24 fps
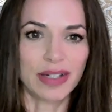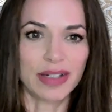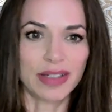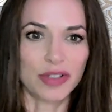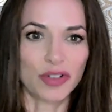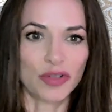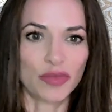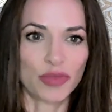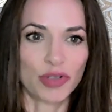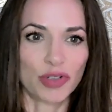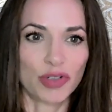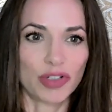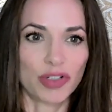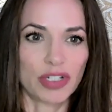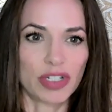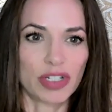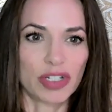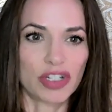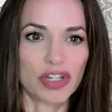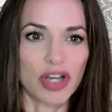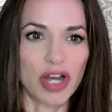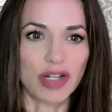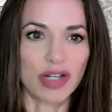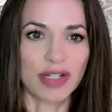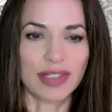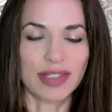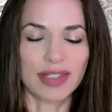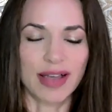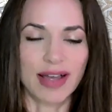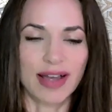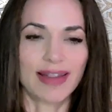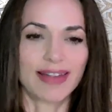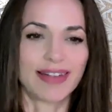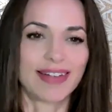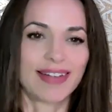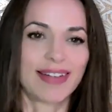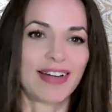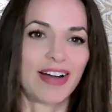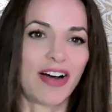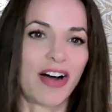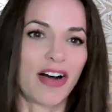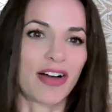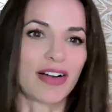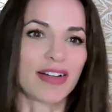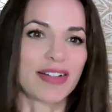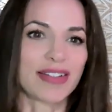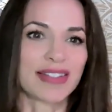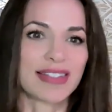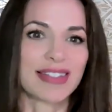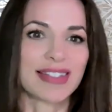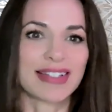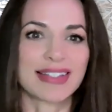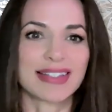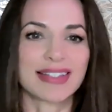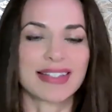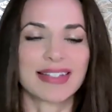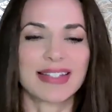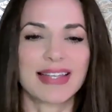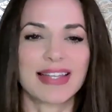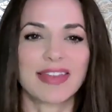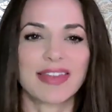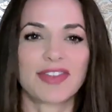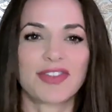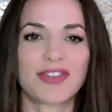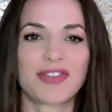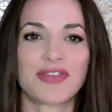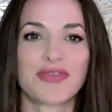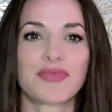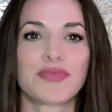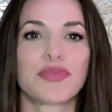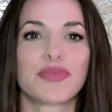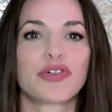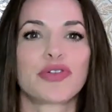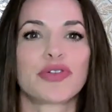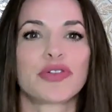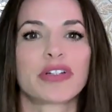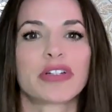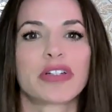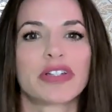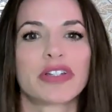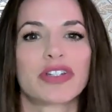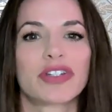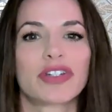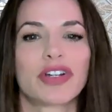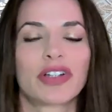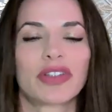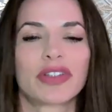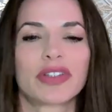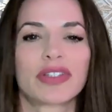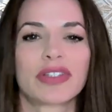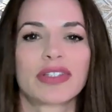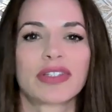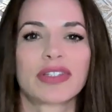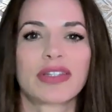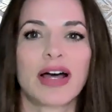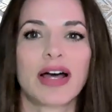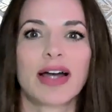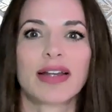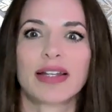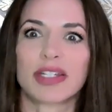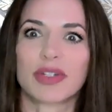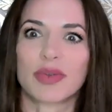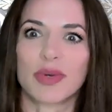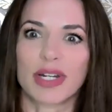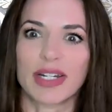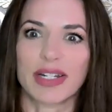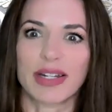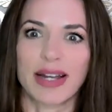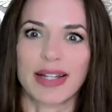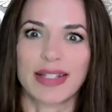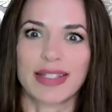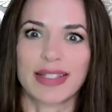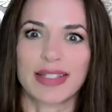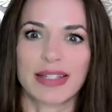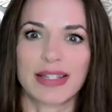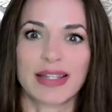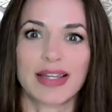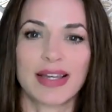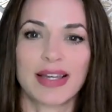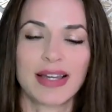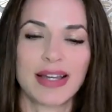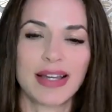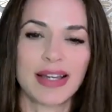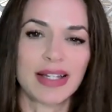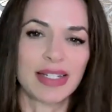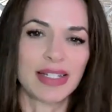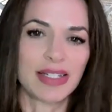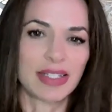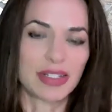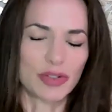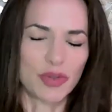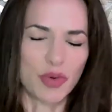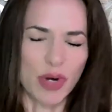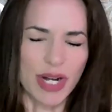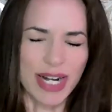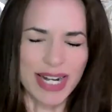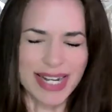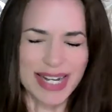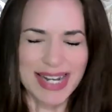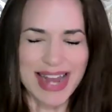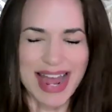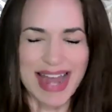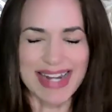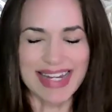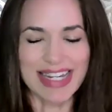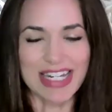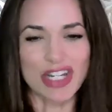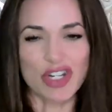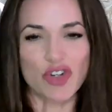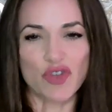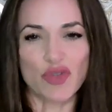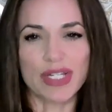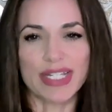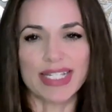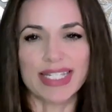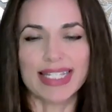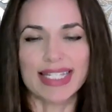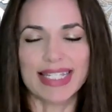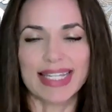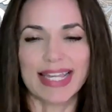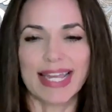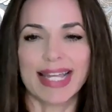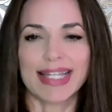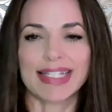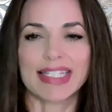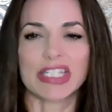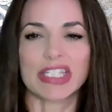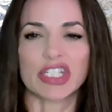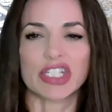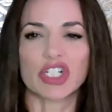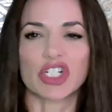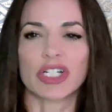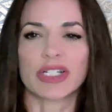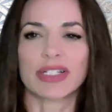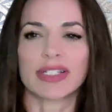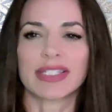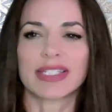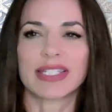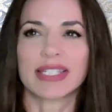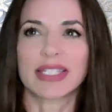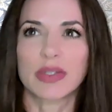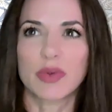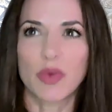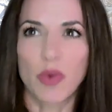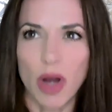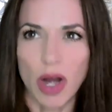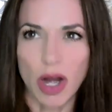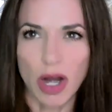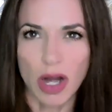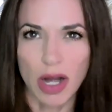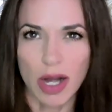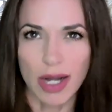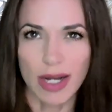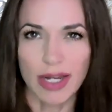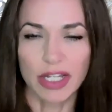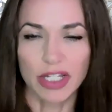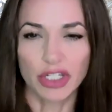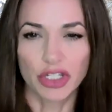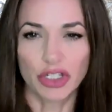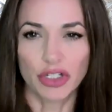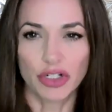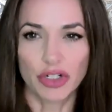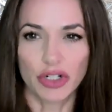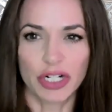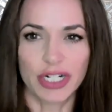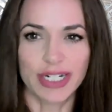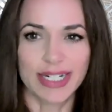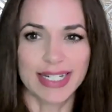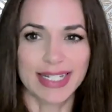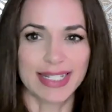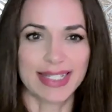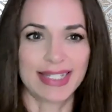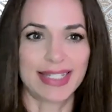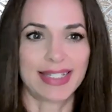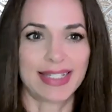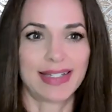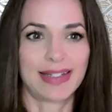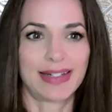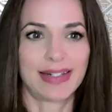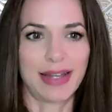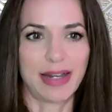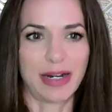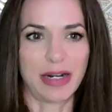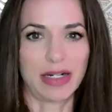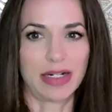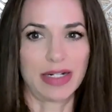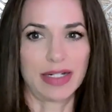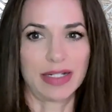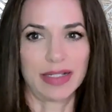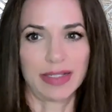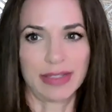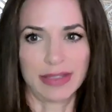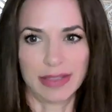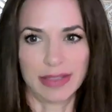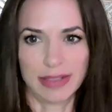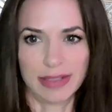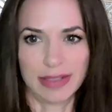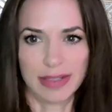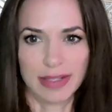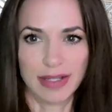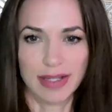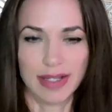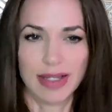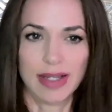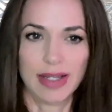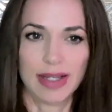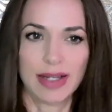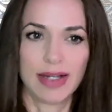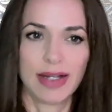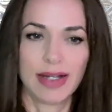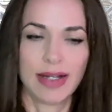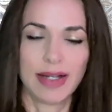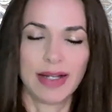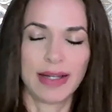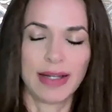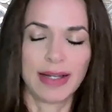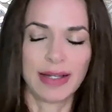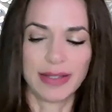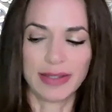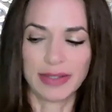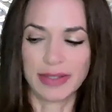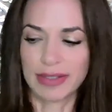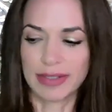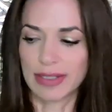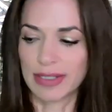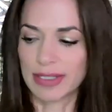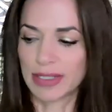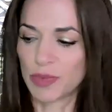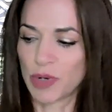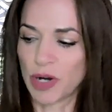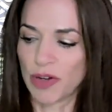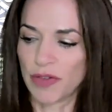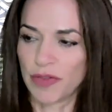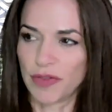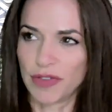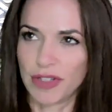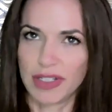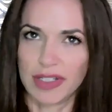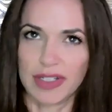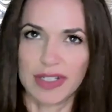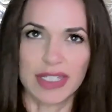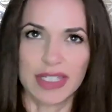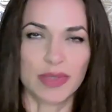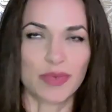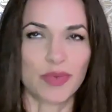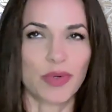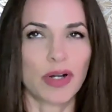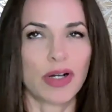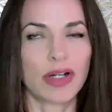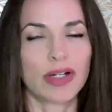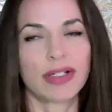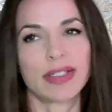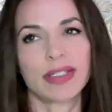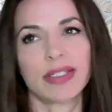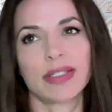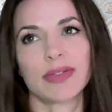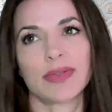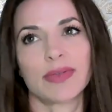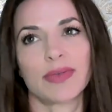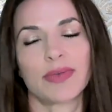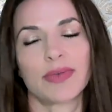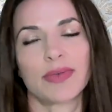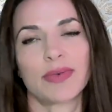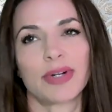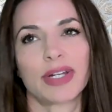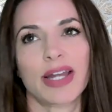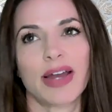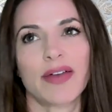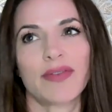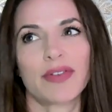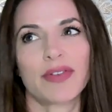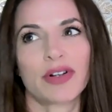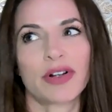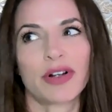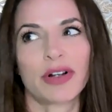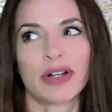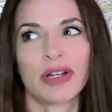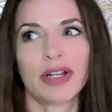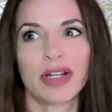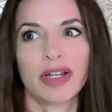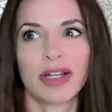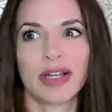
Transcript: so moon conjunct sun, August 16th, new moon conjunct the sun at 29 degrees Cancer, is squaring Uranus in Aries. And this is where Venus was whenever